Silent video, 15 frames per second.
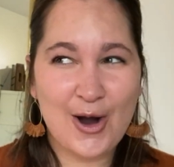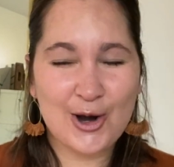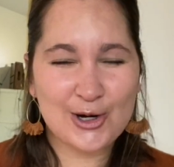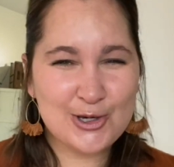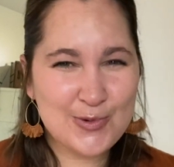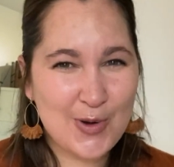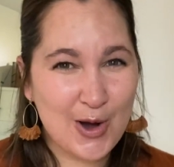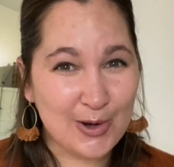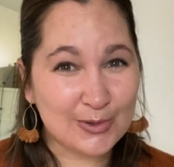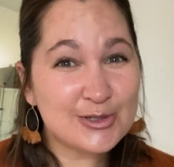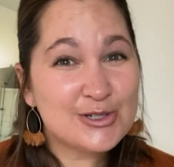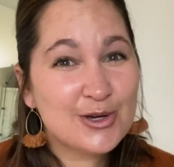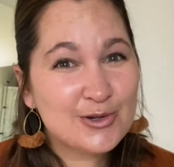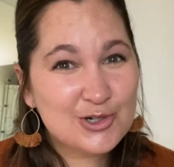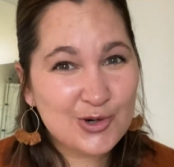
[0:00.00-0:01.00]
Are you
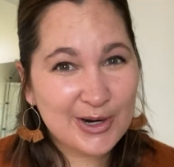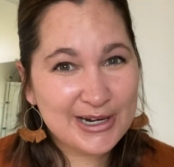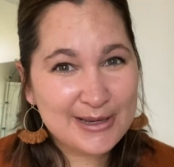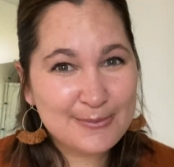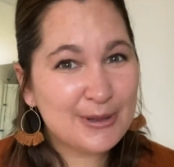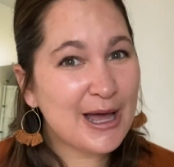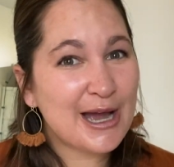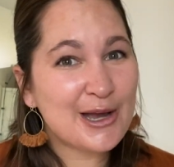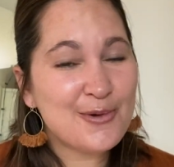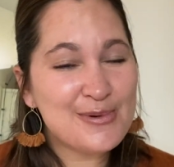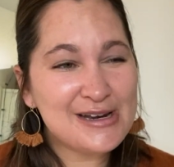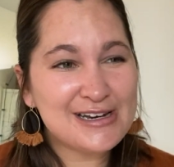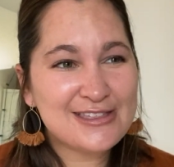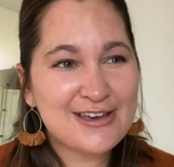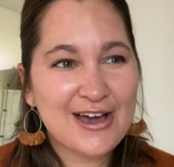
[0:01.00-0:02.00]
also joining
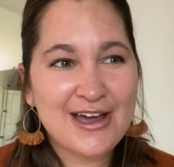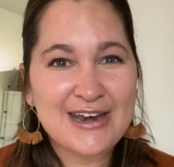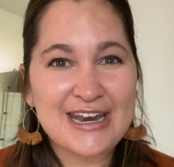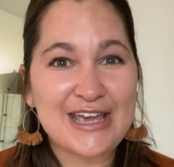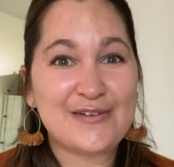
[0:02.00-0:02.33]
Blackoweenathon?